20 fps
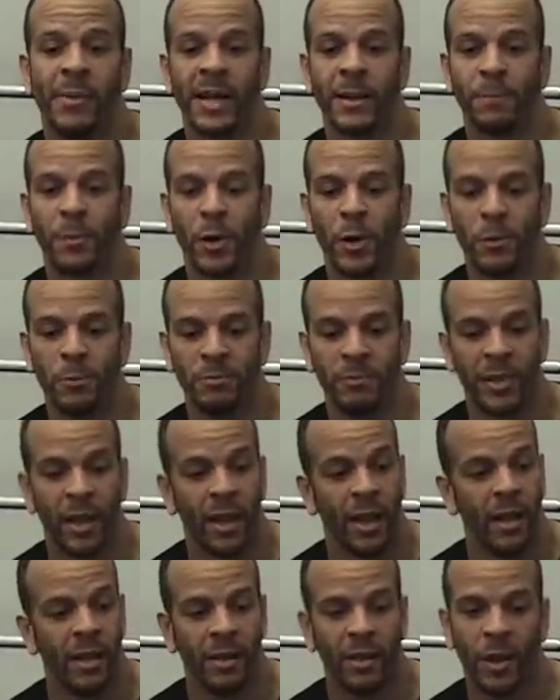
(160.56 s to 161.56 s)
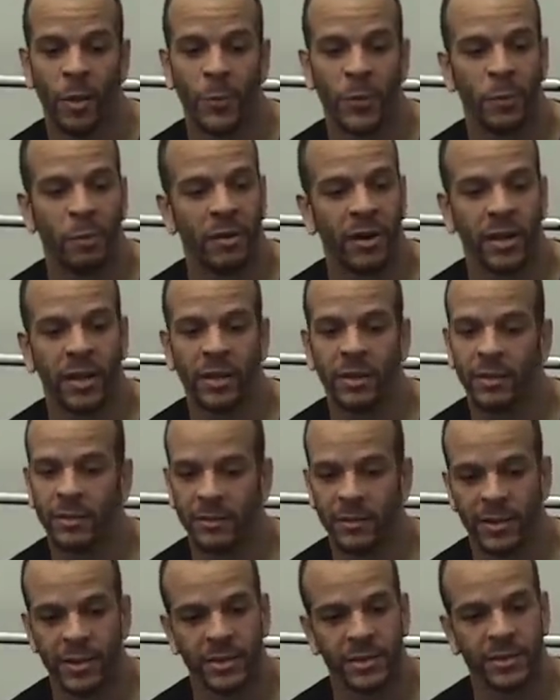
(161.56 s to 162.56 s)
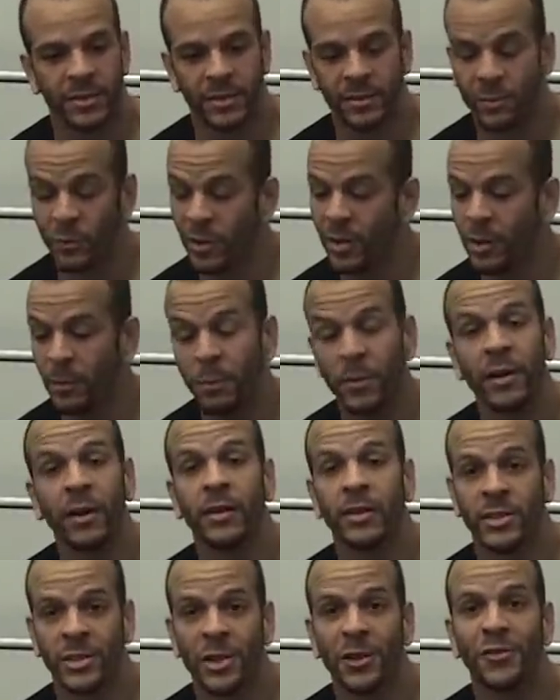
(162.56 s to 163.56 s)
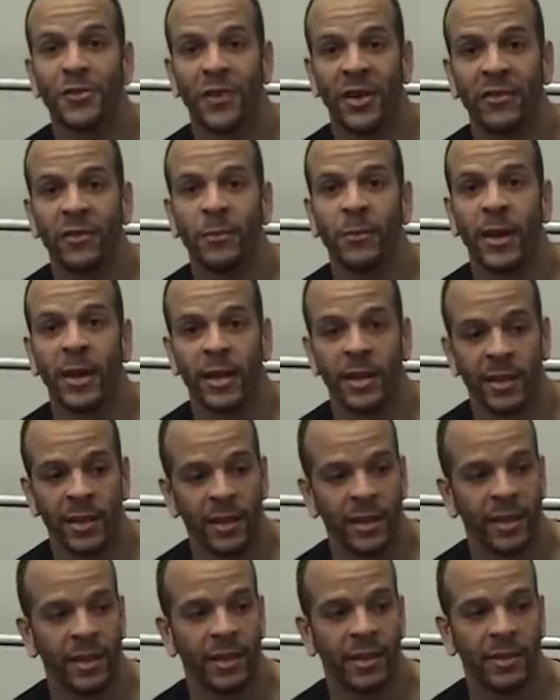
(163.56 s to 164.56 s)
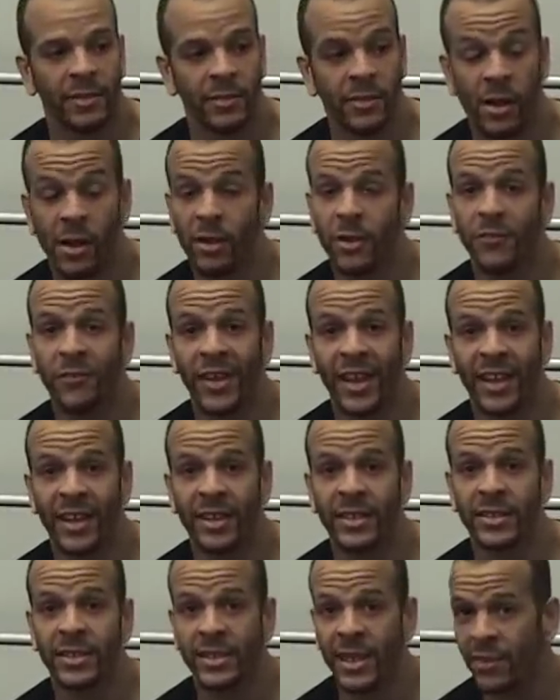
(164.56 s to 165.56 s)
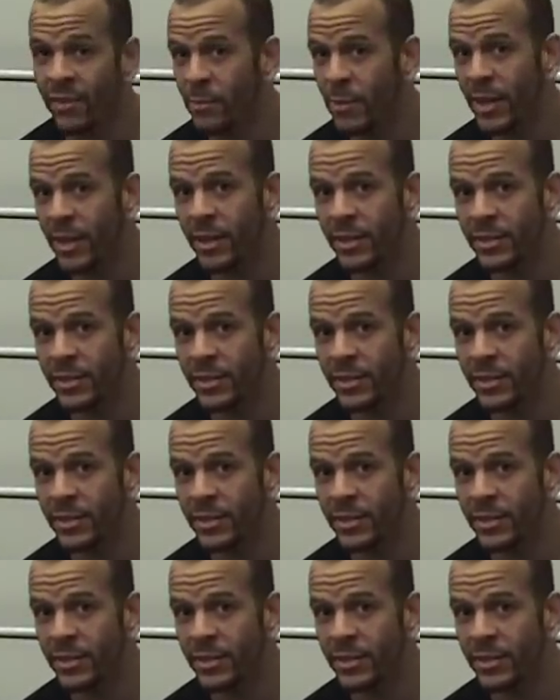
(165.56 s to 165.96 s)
Mike Pope, hope you bring it because we're going to put on a show for everybody. And to all the fans and everybody